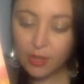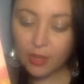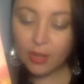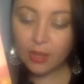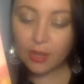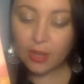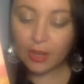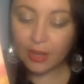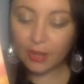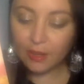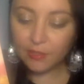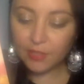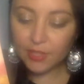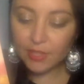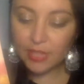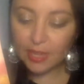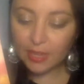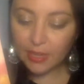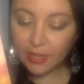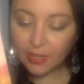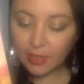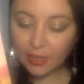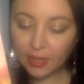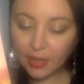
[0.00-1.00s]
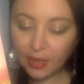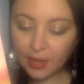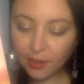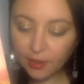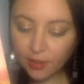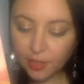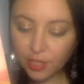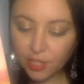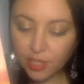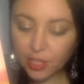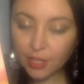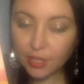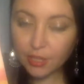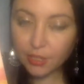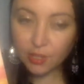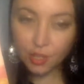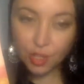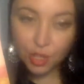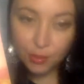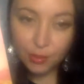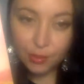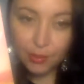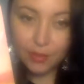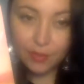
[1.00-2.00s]
kind of psychic energy,
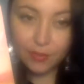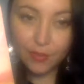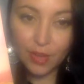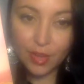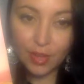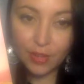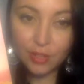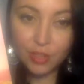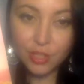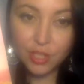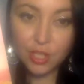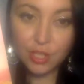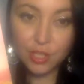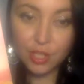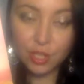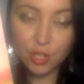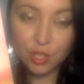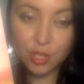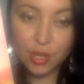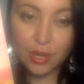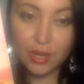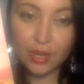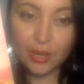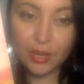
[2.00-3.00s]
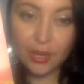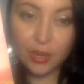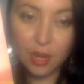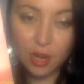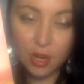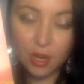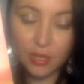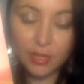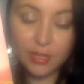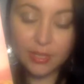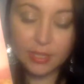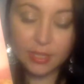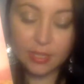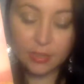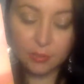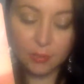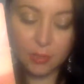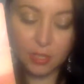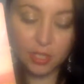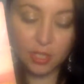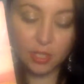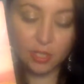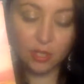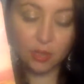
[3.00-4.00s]
intuitive energy to try and harness as
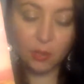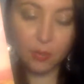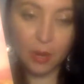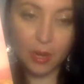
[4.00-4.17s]
much as you